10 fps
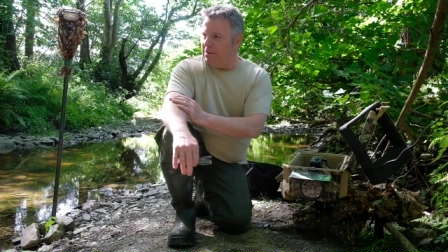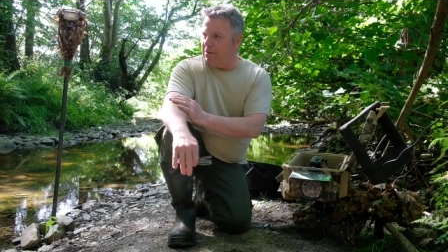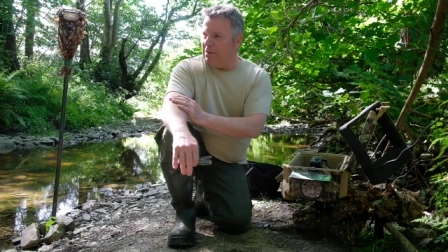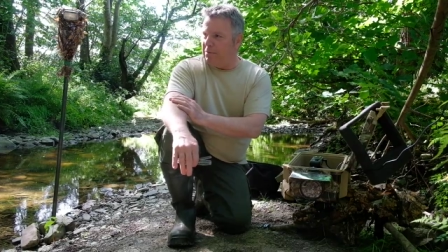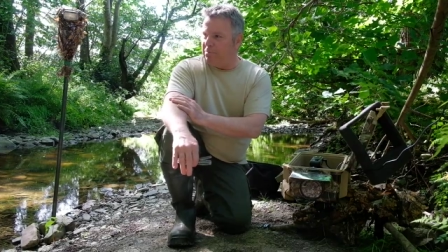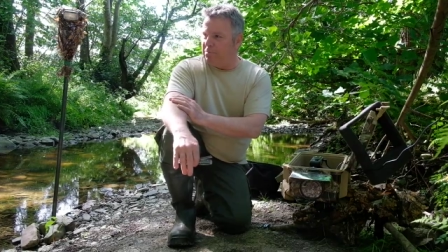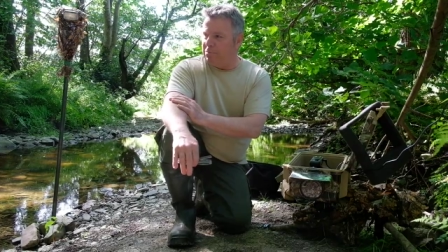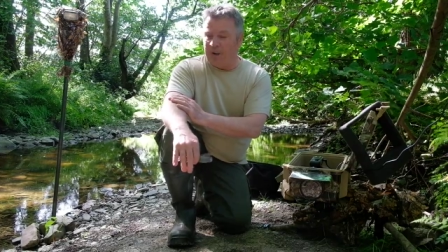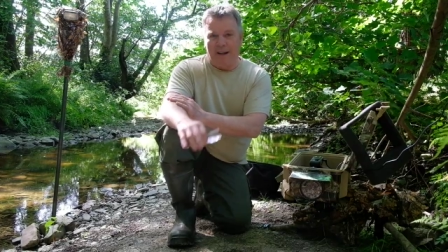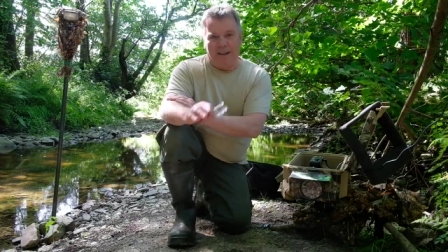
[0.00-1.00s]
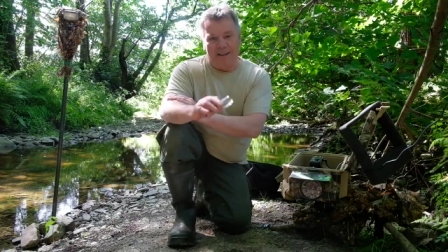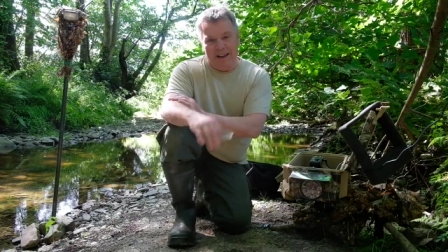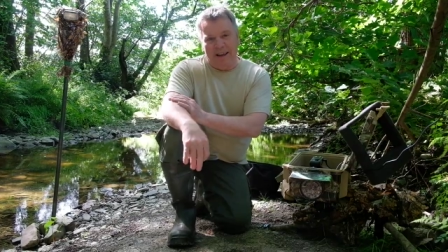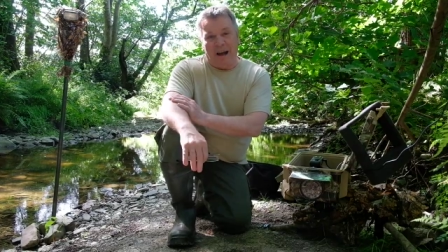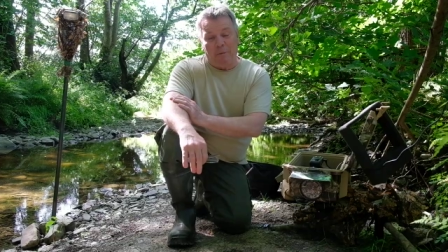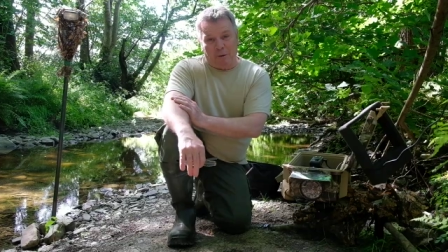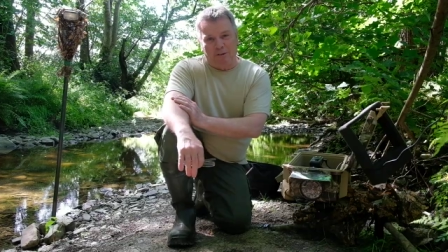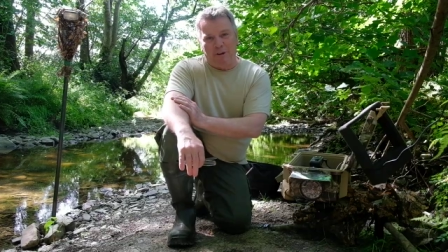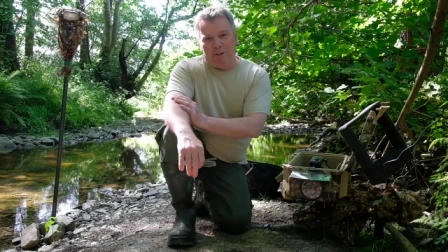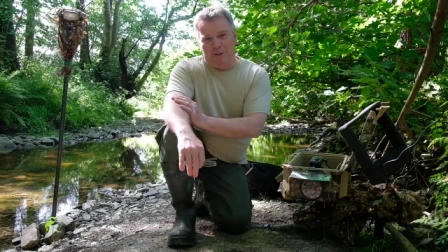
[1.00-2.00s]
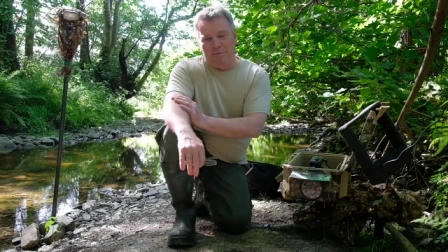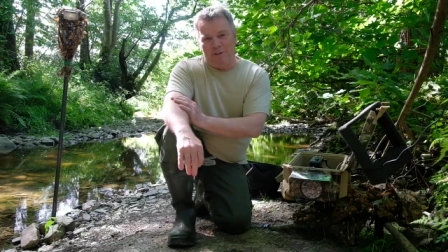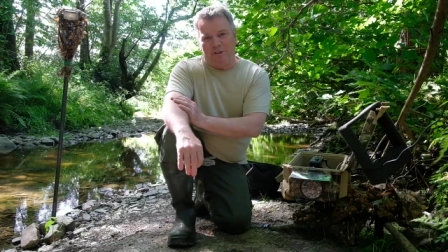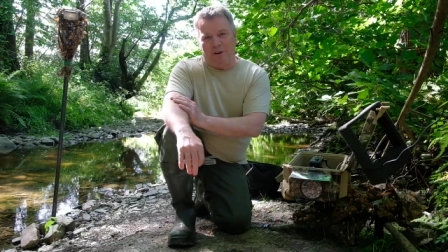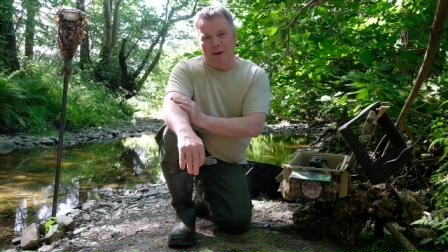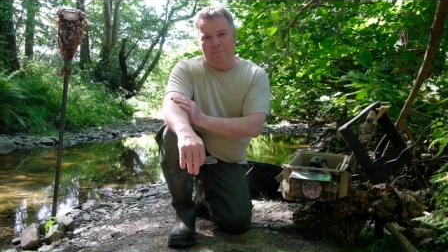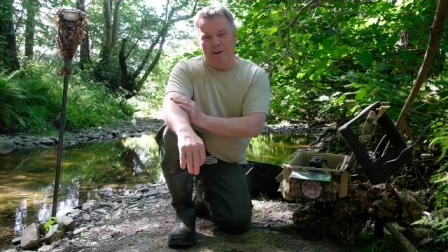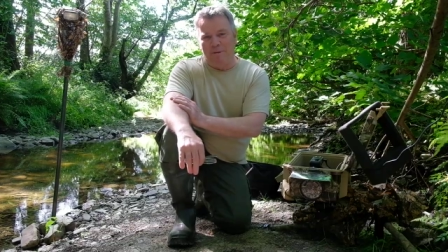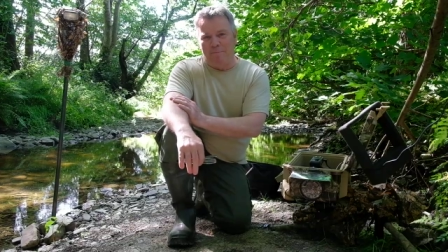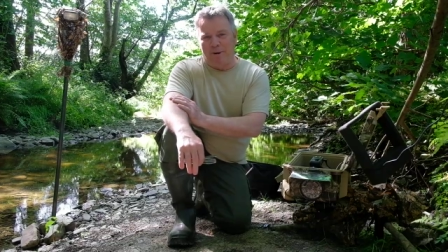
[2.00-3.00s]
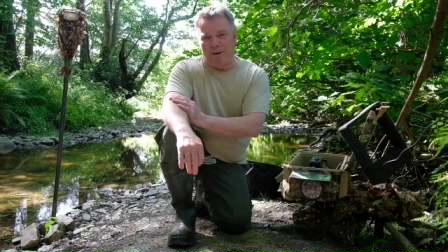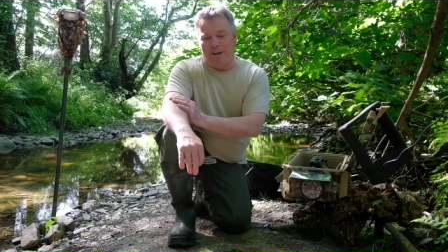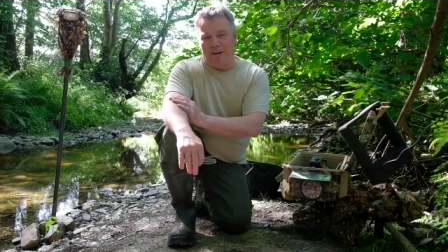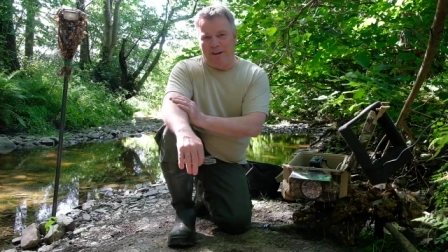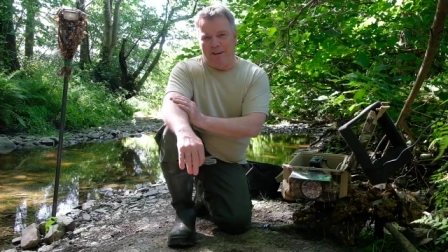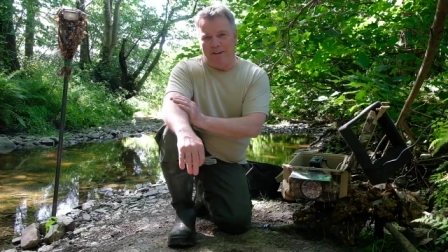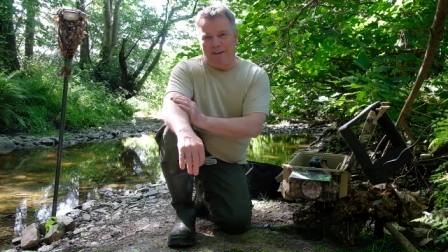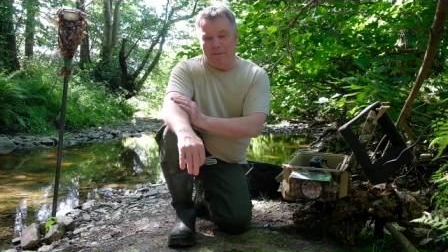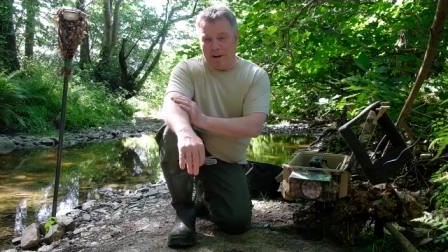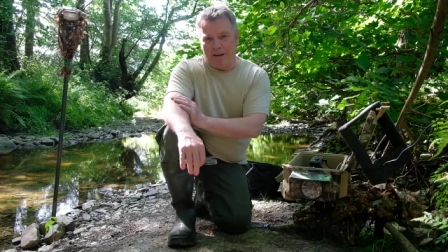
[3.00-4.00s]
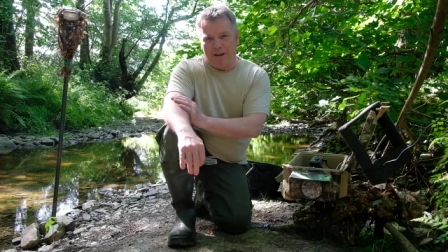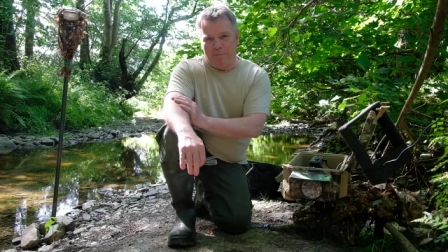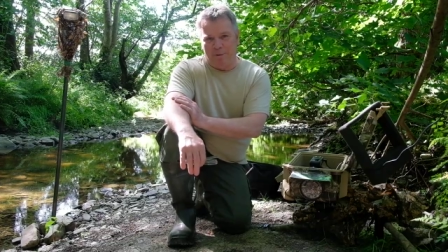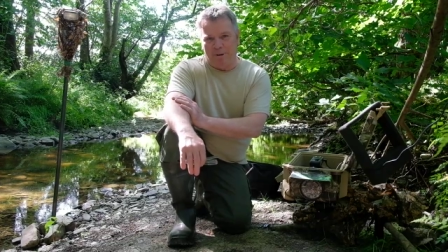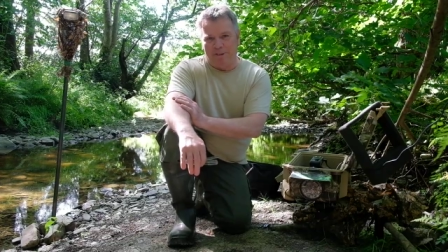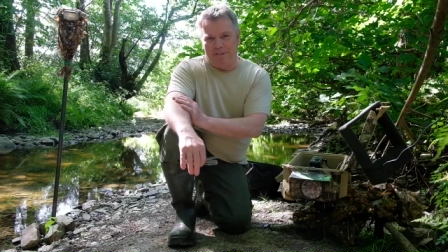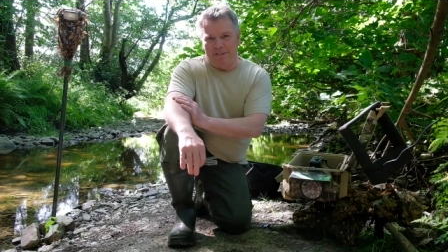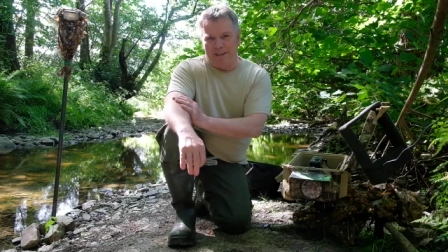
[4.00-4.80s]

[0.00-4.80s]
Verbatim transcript: are, are well, I once heard them described in a book, uh, I read in a book,